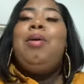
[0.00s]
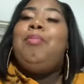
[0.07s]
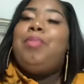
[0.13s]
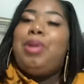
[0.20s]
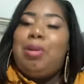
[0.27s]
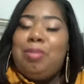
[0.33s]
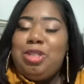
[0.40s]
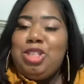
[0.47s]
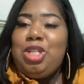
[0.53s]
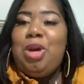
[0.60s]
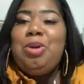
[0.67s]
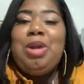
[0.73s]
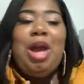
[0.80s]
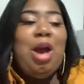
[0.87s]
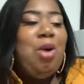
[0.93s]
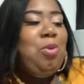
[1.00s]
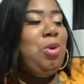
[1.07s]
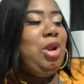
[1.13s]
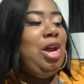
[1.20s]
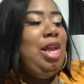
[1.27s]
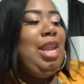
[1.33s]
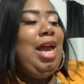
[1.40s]
But I'm gonna show y'all
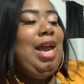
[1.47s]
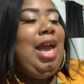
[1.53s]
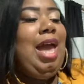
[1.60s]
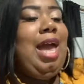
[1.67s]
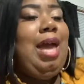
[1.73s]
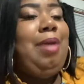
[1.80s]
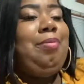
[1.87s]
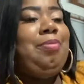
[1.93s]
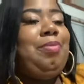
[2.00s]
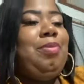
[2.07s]
what all I got.